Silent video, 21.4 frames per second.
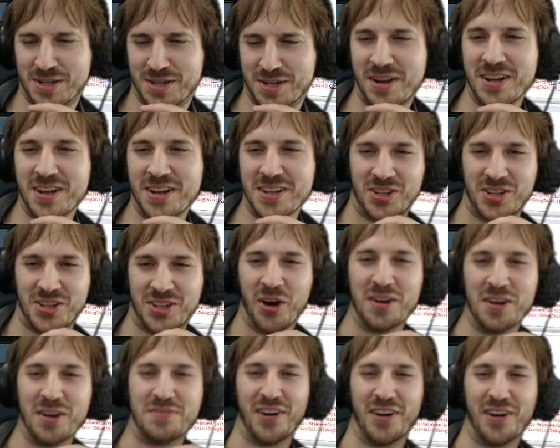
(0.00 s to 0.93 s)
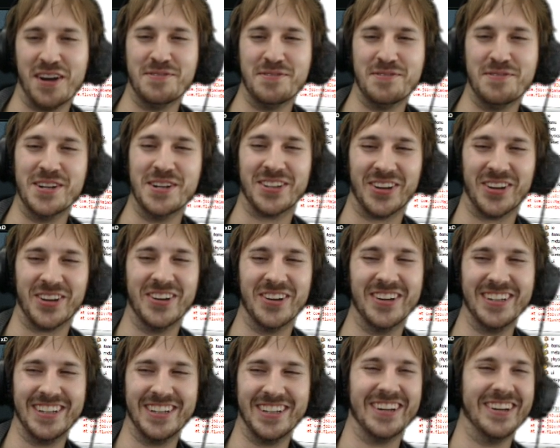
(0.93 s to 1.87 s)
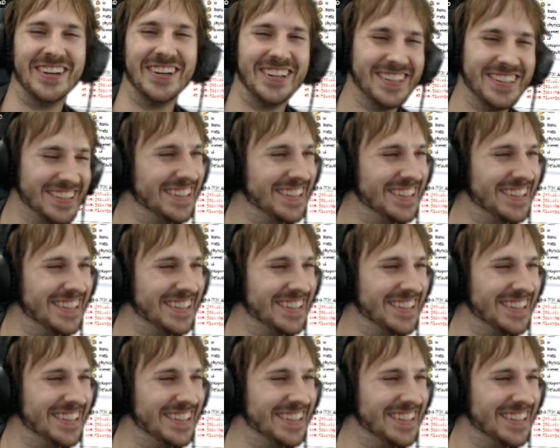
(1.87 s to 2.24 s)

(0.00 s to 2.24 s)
start five minutes earlier.